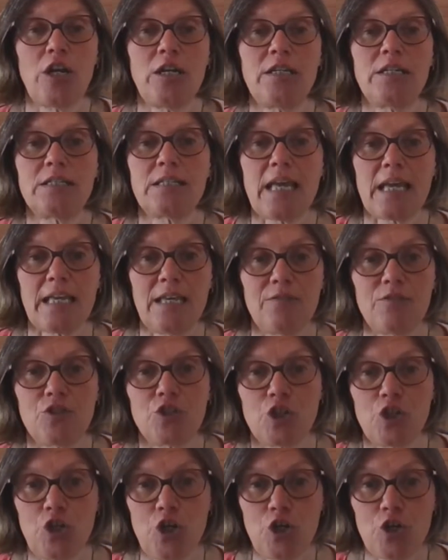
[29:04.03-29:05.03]
only does that give
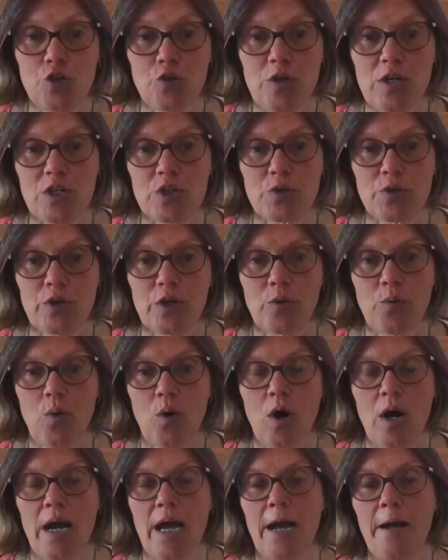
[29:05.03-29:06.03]
us the nutrients we
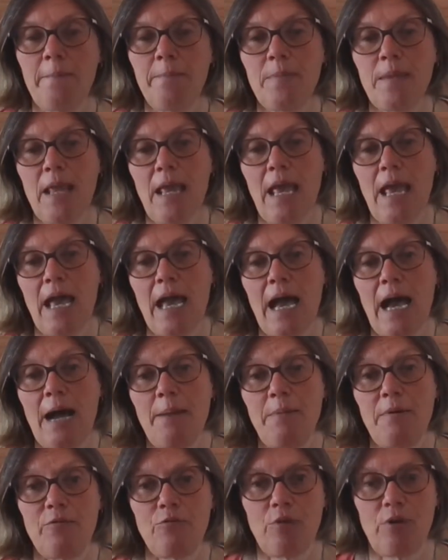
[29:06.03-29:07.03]
require,
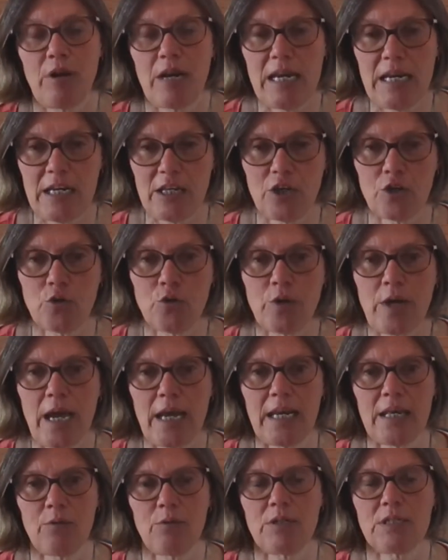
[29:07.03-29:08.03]
if we're eating it
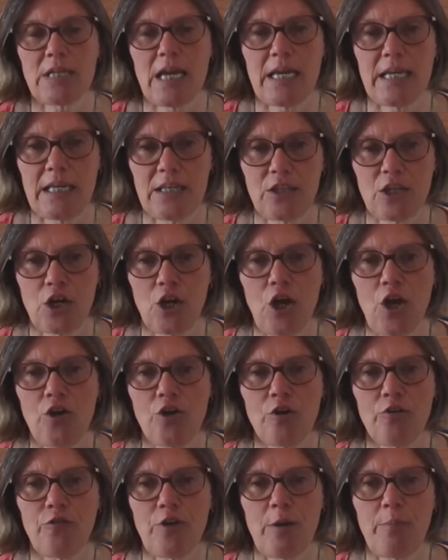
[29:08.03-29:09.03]
organic, we're taking the
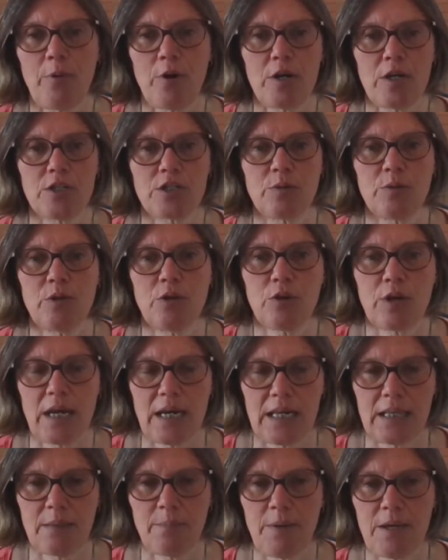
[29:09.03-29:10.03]
load off our body, so we're not
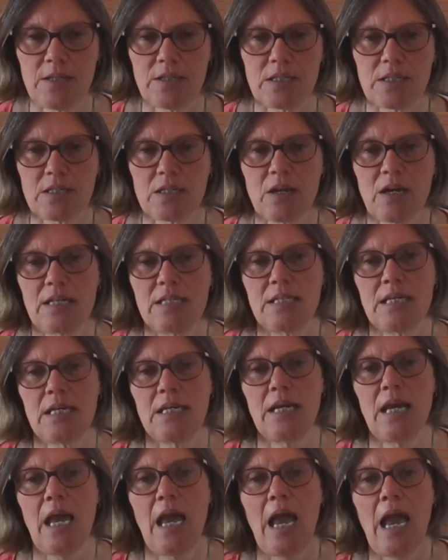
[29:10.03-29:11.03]
getting the pesticides
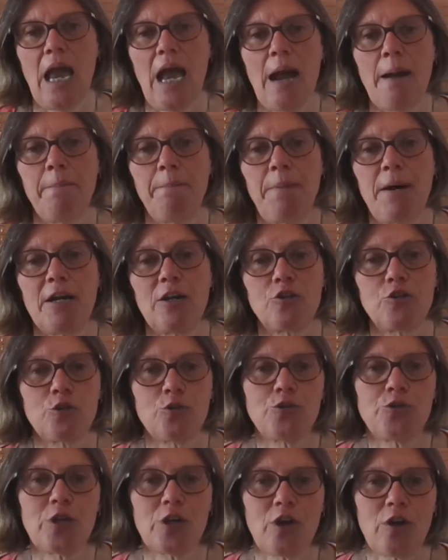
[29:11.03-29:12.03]
in, but it's
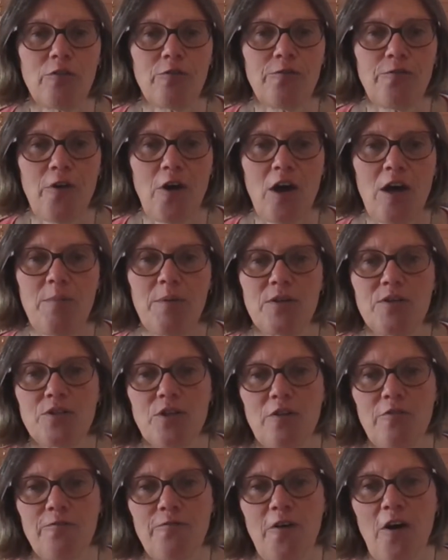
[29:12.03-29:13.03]
also got fiber.
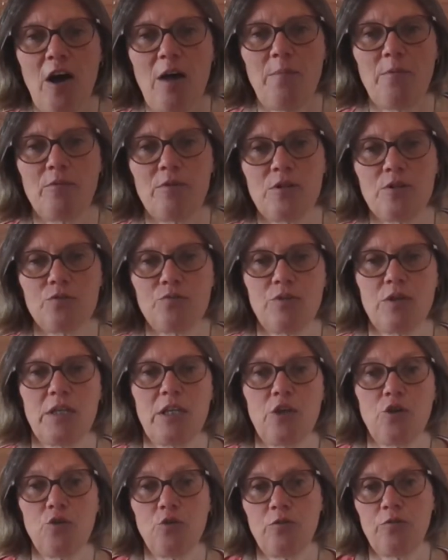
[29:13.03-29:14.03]
So fiber is
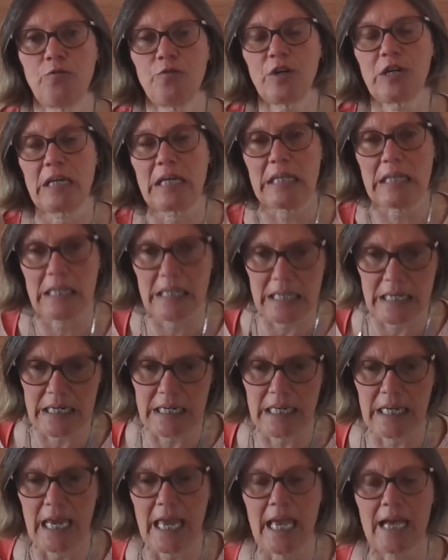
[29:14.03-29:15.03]
really good for
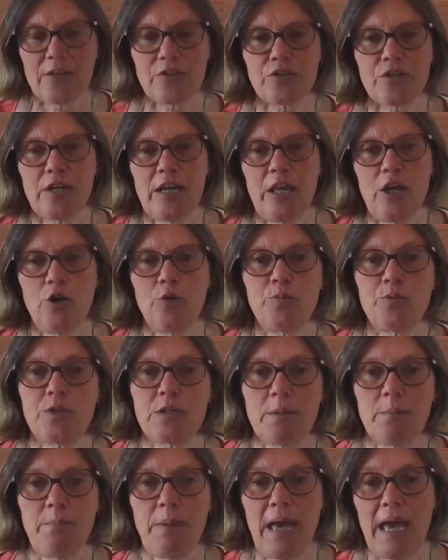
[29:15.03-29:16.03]
cleaning out, so it
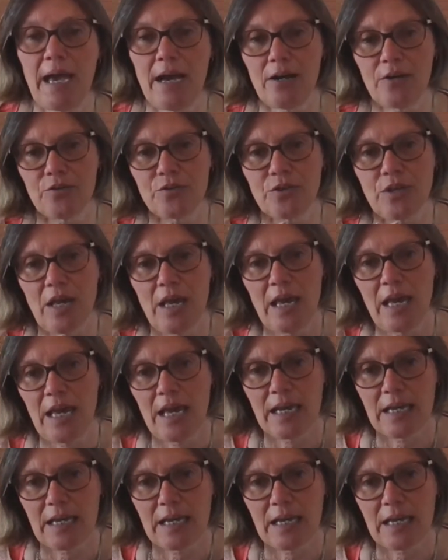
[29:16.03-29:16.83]
helps the bowels